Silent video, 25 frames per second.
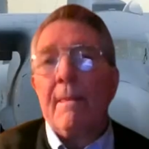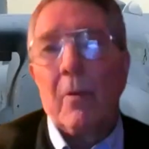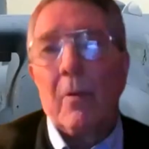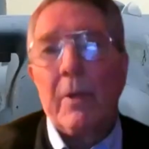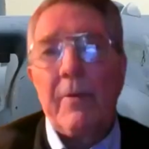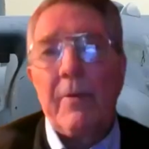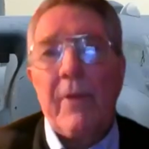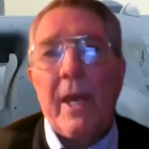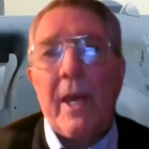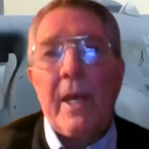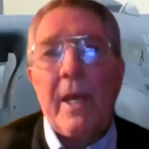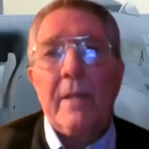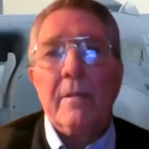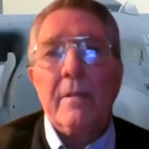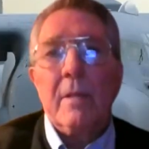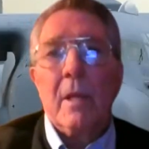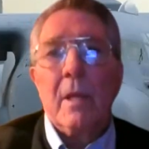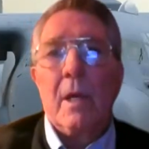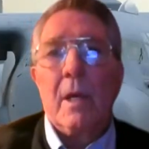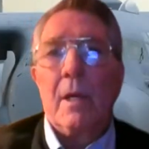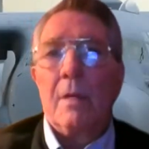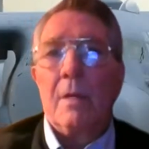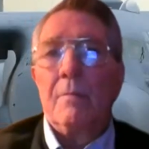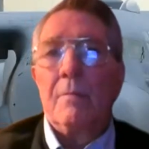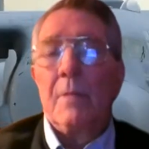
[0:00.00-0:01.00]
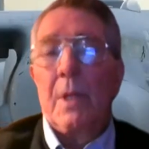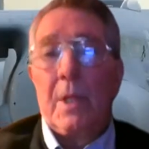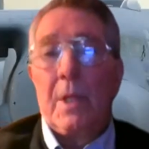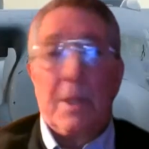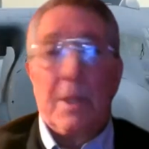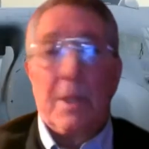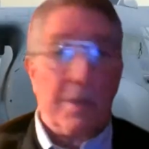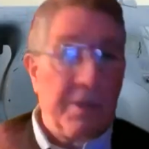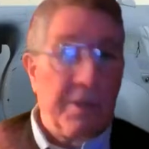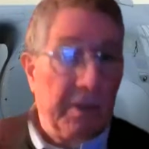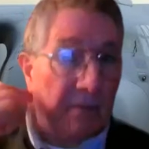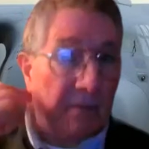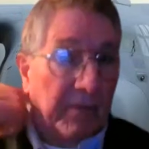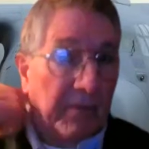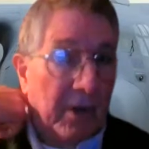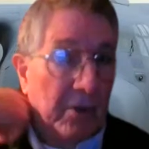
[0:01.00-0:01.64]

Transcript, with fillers: Yeah, we've had uh, some